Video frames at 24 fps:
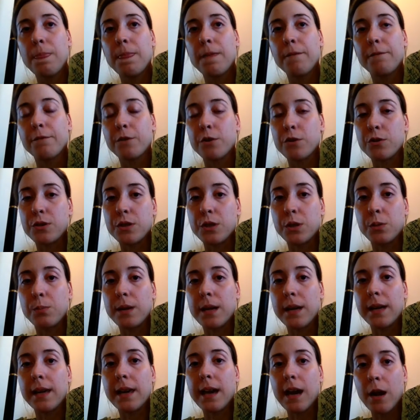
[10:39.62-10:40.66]
First it'll be
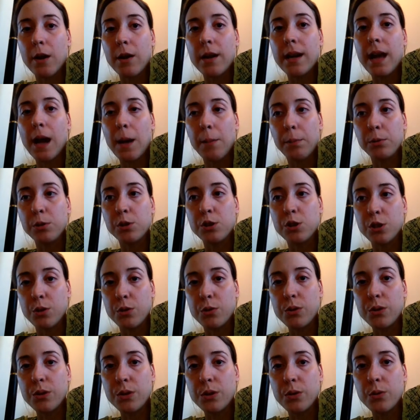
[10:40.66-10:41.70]
a carrot apple
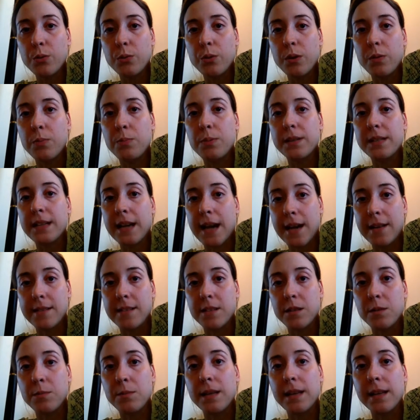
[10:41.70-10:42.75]
juice with
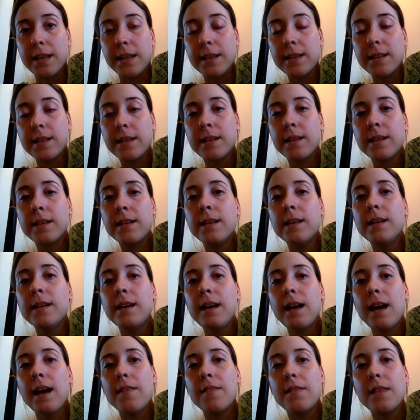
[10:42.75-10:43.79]
potassium in it,
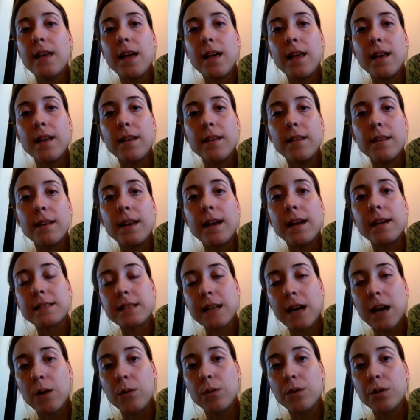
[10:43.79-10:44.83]
and then the next
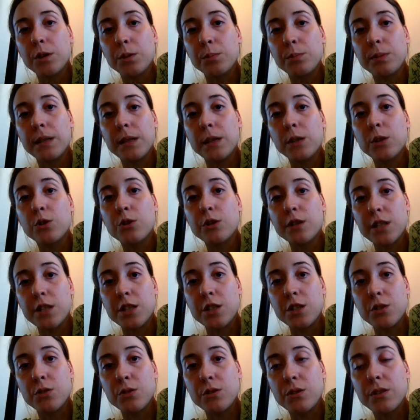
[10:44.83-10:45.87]
hour it'll be a green
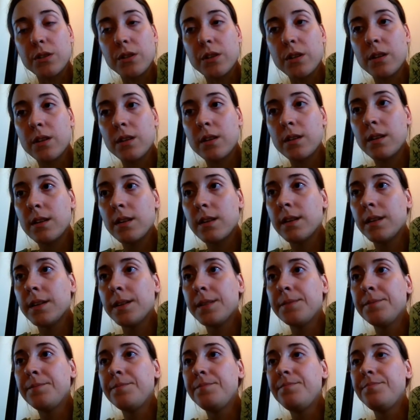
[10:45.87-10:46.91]
juice.
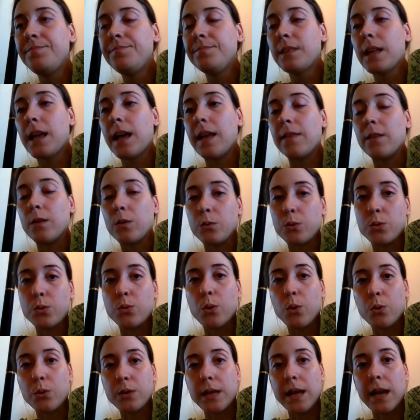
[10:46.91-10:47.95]
And those
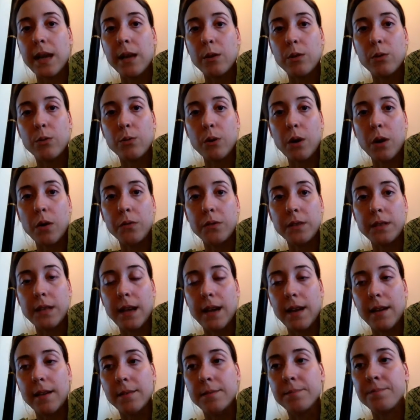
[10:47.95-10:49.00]
rotate throughout the
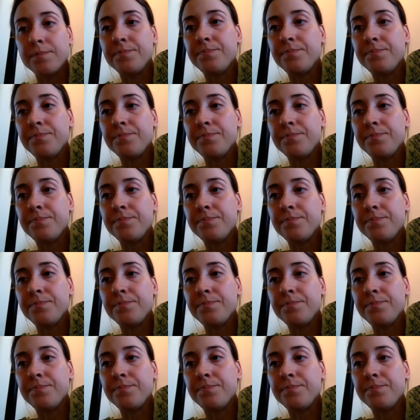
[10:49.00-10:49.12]
day.